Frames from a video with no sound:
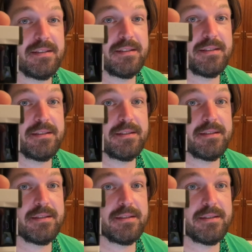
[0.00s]

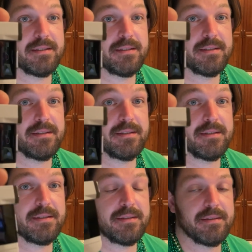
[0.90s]

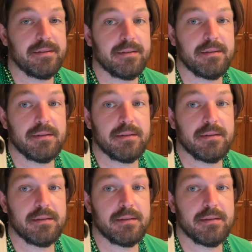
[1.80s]
(silence)